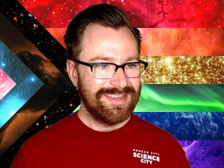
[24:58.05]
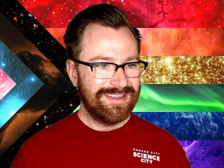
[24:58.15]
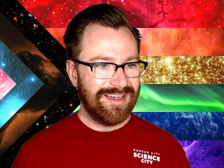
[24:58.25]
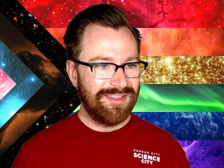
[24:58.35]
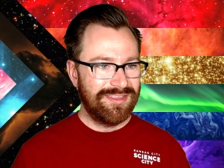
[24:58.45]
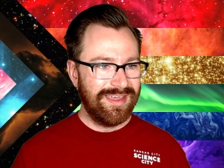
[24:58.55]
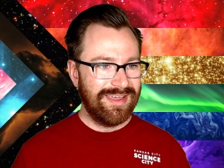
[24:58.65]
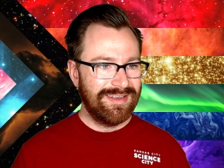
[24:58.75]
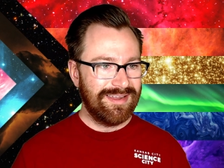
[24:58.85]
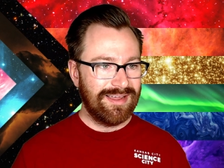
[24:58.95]
uh,
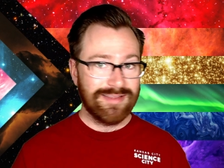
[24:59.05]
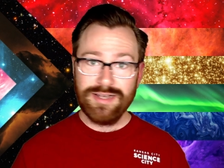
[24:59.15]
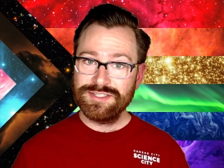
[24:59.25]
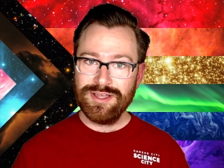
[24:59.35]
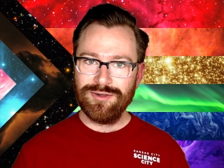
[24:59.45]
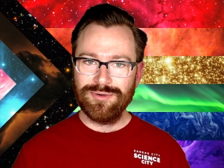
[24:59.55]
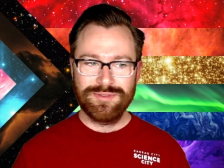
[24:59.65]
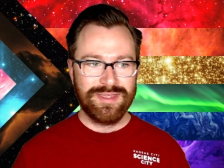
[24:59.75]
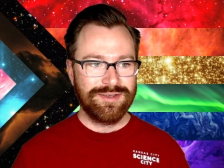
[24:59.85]
then let us know that